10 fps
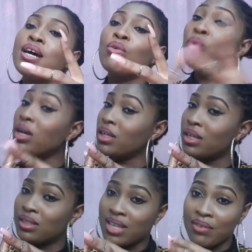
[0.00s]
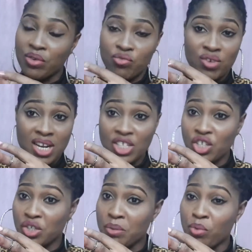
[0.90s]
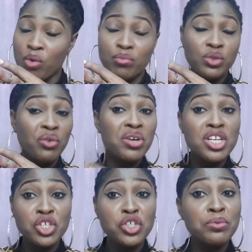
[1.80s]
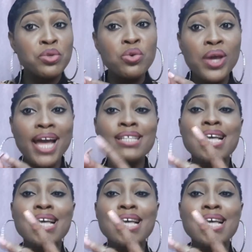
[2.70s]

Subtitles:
One, he doesn't have a good relationship or modern relationship to look at.